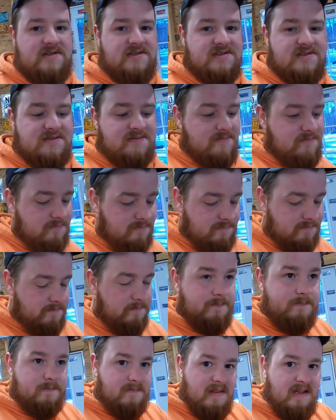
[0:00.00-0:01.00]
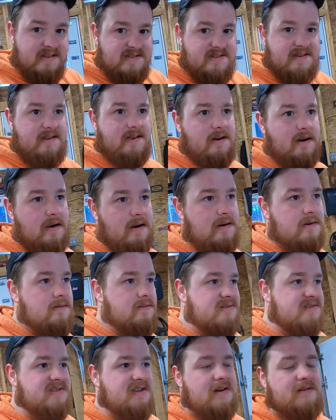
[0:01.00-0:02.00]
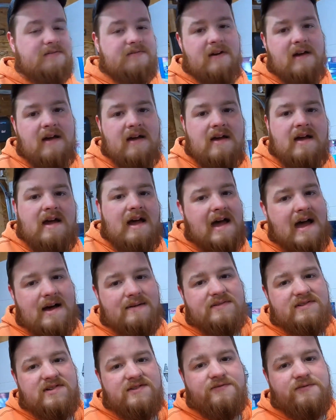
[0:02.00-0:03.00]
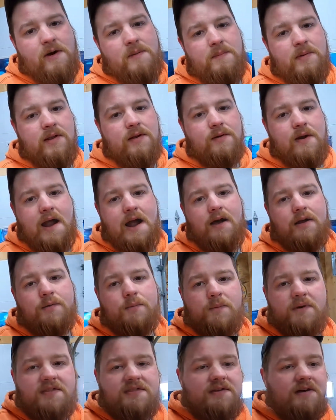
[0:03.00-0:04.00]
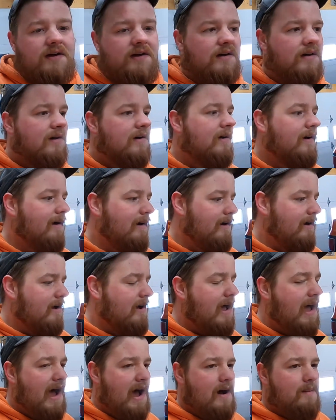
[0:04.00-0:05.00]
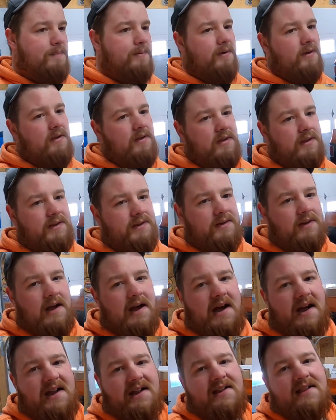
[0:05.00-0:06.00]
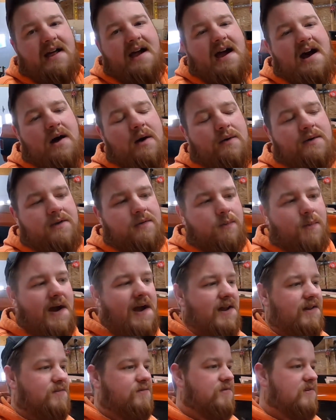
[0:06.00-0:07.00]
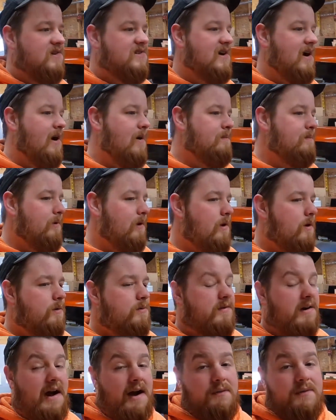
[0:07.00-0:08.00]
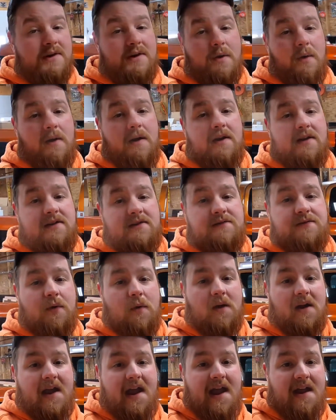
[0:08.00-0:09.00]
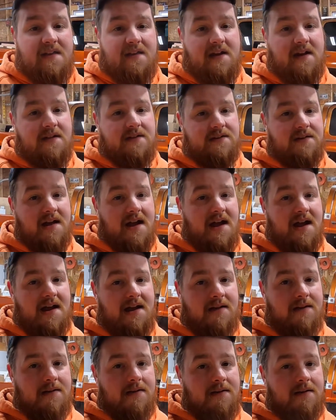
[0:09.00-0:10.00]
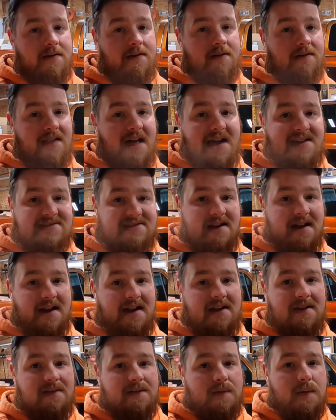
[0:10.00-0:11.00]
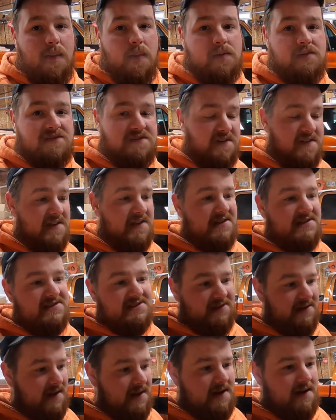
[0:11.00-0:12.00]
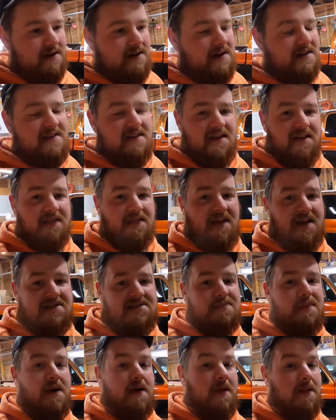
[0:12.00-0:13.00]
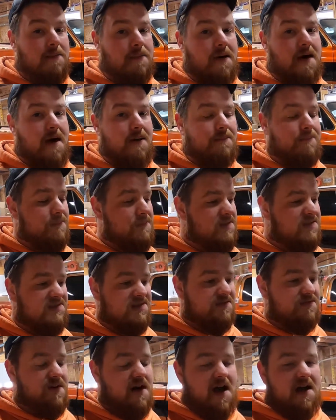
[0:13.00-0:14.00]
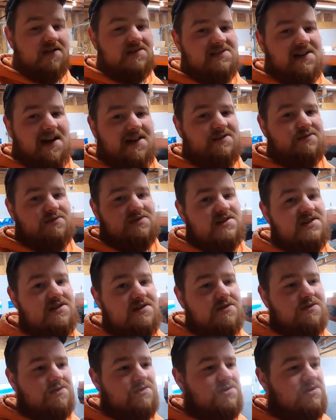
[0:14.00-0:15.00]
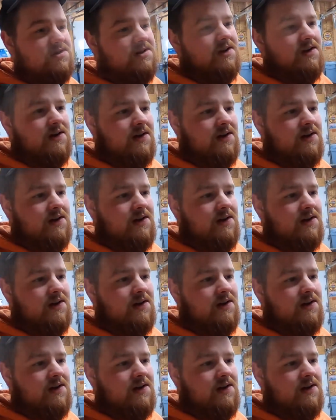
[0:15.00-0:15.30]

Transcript: just SD card, instead of having to fumble around with Apple and iCloud and waiting for it to upload. I recorded in 4K the other day, last night, for this, and I think that's part of the problem, is the file size was huge.